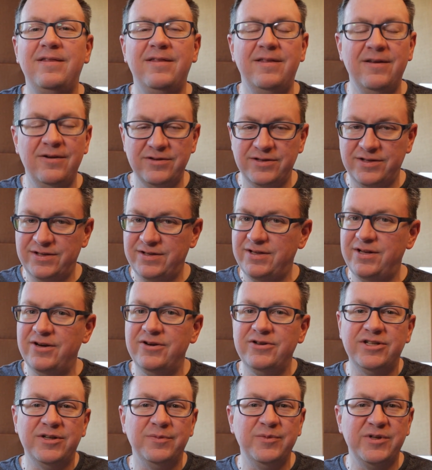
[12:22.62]
There's
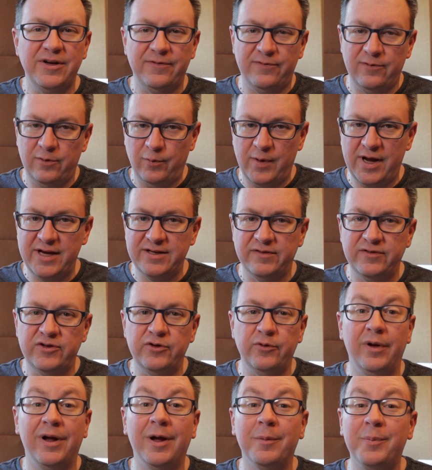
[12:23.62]
some different ways of
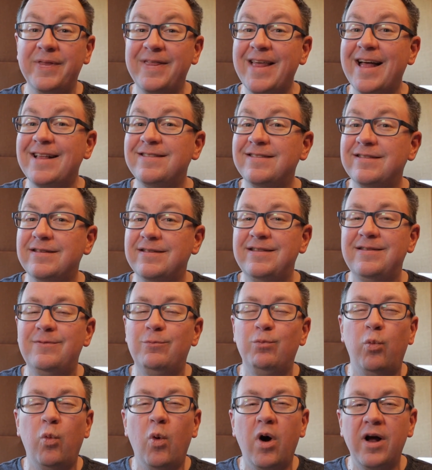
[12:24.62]
doing it, but that's
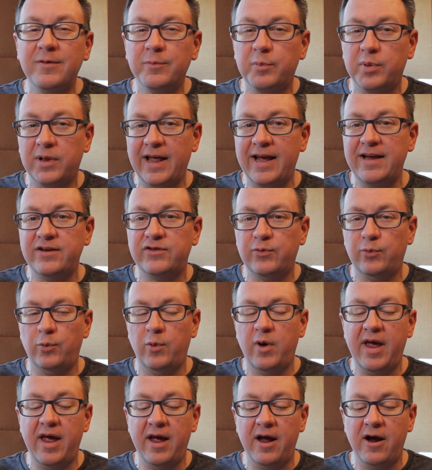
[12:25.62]
one place
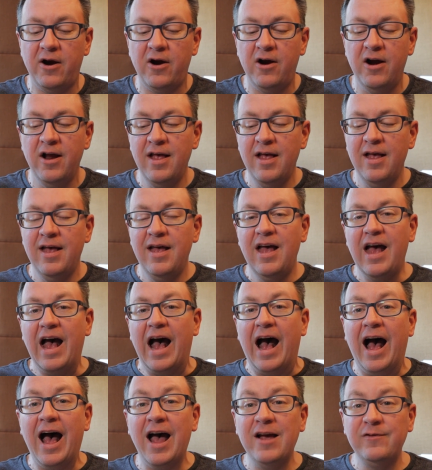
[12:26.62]
where
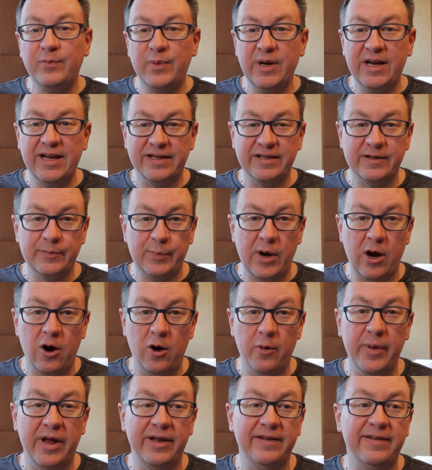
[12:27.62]
I've been
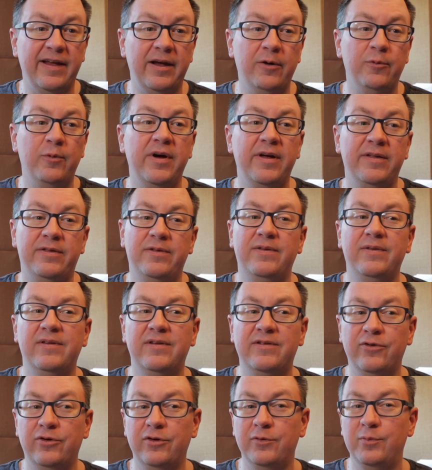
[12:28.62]
experimenting with
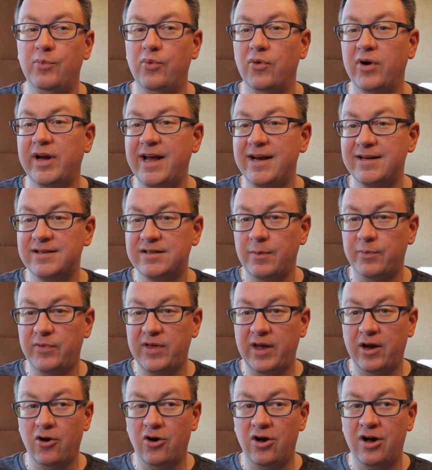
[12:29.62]
sort of bringing
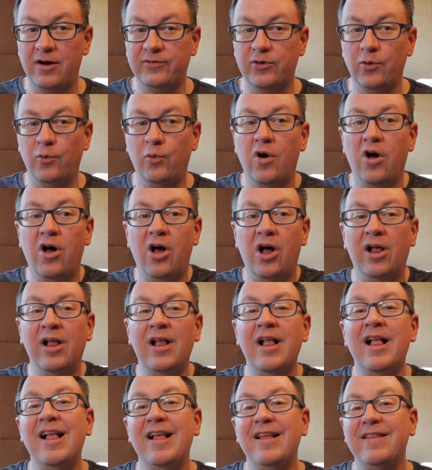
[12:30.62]
something off the wall.
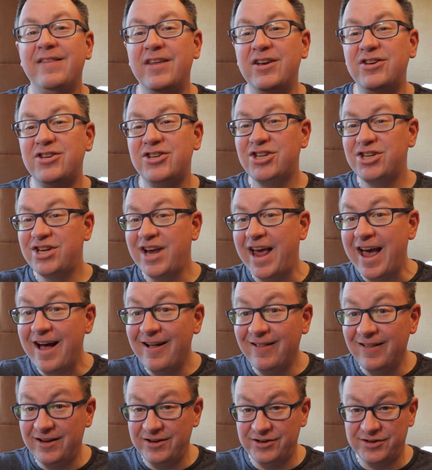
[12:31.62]
The
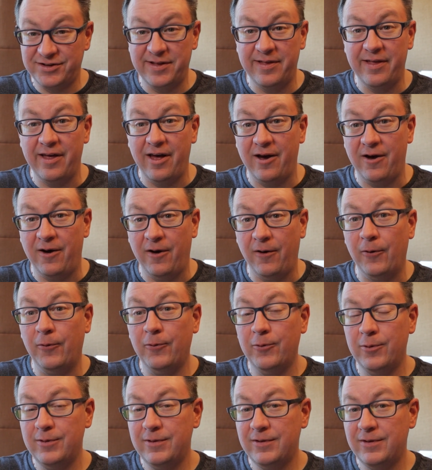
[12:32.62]
challenge,
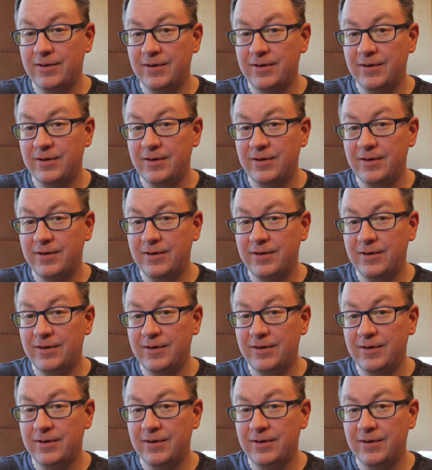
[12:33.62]
though,